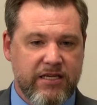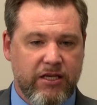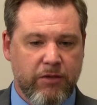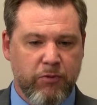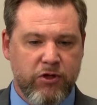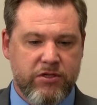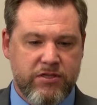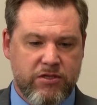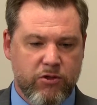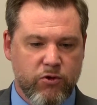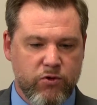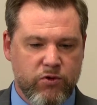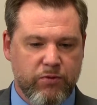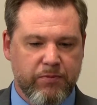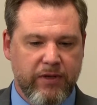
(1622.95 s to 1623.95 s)
community
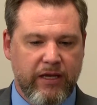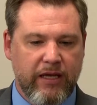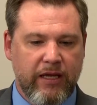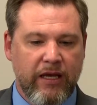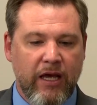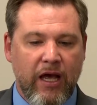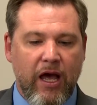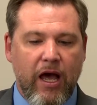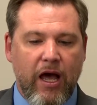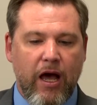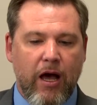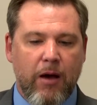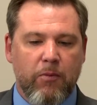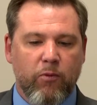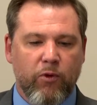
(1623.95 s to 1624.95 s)
schools would
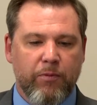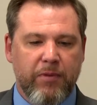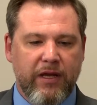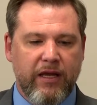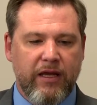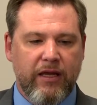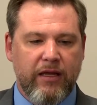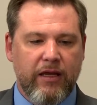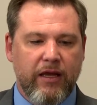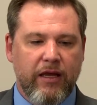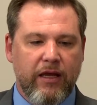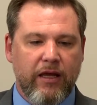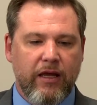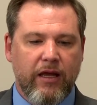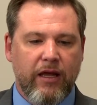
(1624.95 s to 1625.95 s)
be
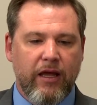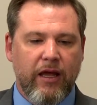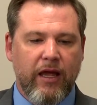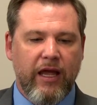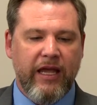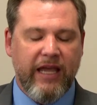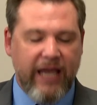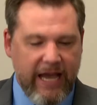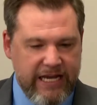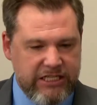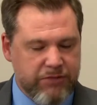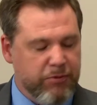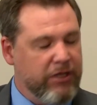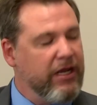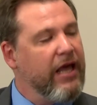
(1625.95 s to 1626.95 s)

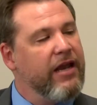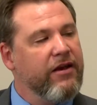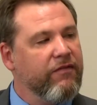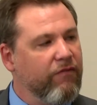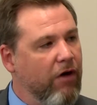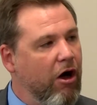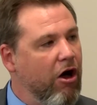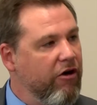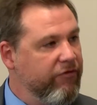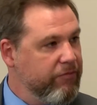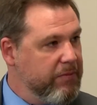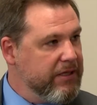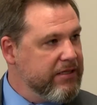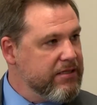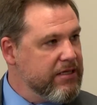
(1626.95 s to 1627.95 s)
engagement and
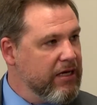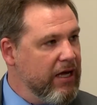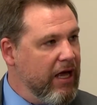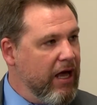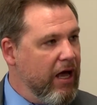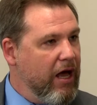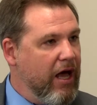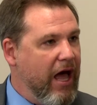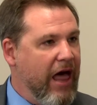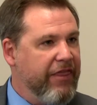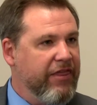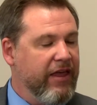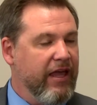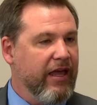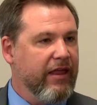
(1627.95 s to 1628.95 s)
involvement. I
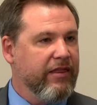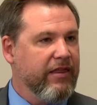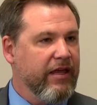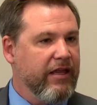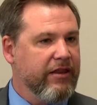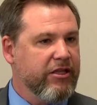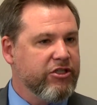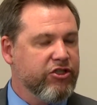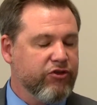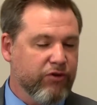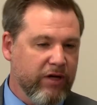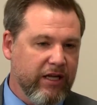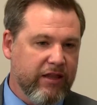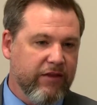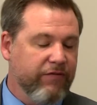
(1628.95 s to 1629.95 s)
think that the
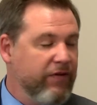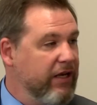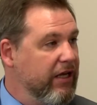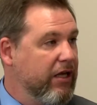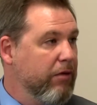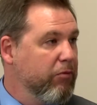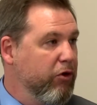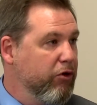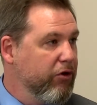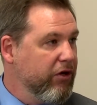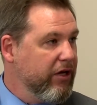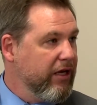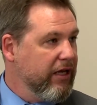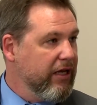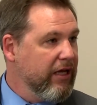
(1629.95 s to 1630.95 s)
strength of any
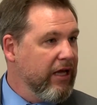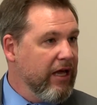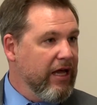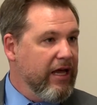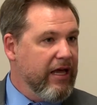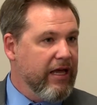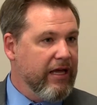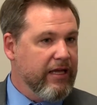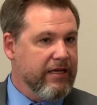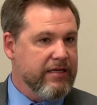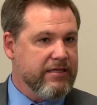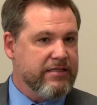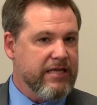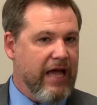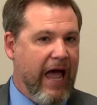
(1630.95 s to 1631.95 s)
community
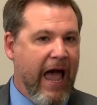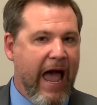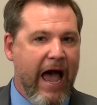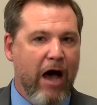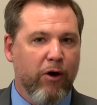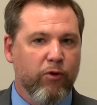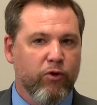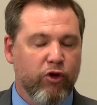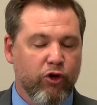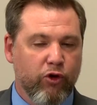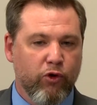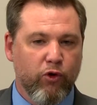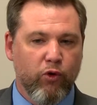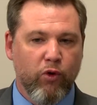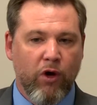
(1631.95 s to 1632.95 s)
is how
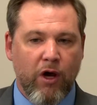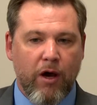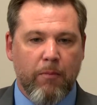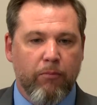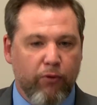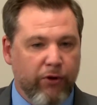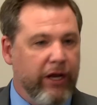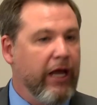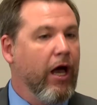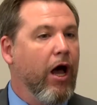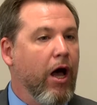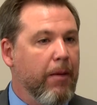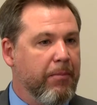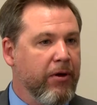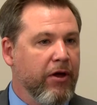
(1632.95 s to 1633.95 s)
you bring
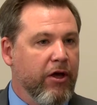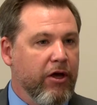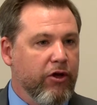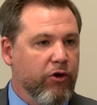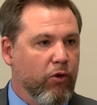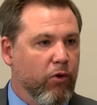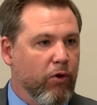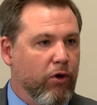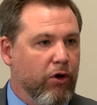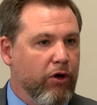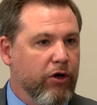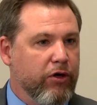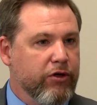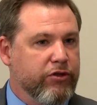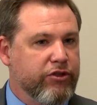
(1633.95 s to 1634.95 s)
up your
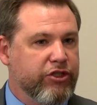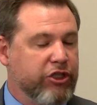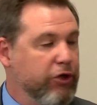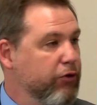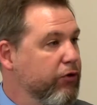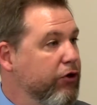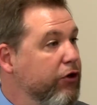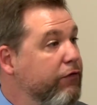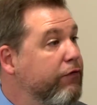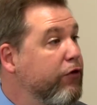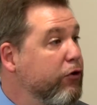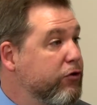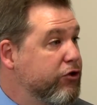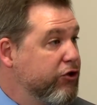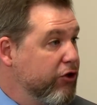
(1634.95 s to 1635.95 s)
children, the
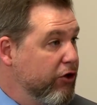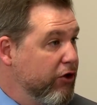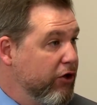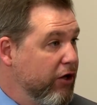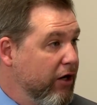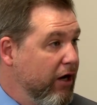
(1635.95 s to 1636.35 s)
future